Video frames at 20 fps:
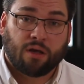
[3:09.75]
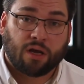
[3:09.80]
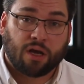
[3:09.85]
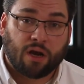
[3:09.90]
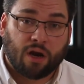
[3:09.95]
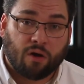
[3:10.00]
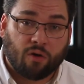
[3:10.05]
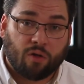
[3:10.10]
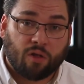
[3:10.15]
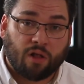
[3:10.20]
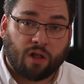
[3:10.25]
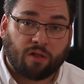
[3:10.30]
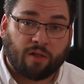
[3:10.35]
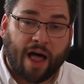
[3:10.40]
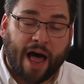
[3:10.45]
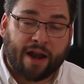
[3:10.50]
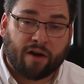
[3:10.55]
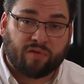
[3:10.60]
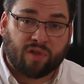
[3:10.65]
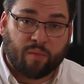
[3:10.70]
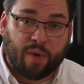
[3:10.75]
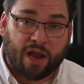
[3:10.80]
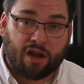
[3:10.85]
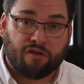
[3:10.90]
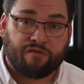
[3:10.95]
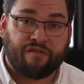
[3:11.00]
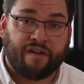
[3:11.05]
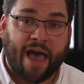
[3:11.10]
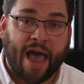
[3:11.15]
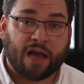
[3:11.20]
You know, a lot of the
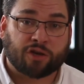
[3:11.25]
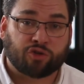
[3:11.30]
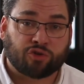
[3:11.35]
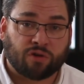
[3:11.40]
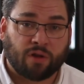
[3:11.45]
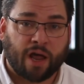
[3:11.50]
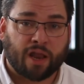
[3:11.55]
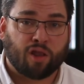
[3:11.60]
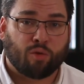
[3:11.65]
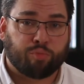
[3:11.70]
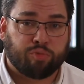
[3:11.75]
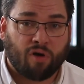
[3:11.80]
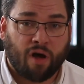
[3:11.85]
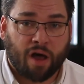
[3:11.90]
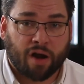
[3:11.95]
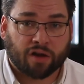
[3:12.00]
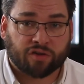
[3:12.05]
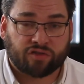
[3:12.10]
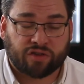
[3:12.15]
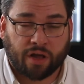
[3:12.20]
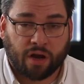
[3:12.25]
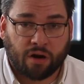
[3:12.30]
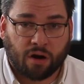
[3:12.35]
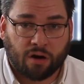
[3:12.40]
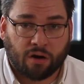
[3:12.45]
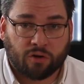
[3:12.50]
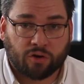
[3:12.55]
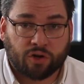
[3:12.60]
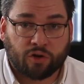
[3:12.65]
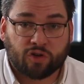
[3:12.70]
manufacturing, a lot of the products that
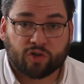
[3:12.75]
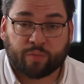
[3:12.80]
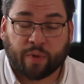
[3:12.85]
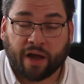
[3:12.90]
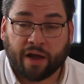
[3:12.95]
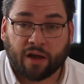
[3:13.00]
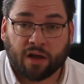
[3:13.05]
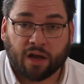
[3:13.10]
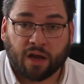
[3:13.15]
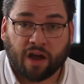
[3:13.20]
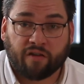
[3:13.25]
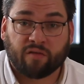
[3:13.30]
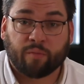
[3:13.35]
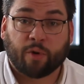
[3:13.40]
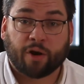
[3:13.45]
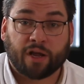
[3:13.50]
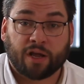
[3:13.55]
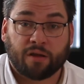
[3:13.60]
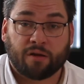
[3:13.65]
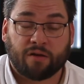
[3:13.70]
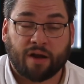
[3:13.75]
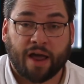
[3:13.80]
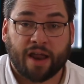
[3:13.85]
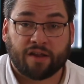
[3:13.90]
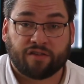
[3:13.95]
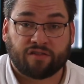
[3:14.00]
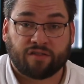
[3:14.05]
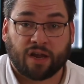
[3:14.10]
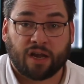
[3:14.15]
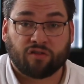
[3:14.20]
are used by everybody in the
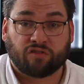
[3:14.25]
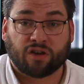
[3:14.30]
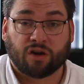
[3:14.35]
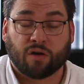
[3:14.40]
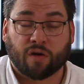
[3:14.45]
United States,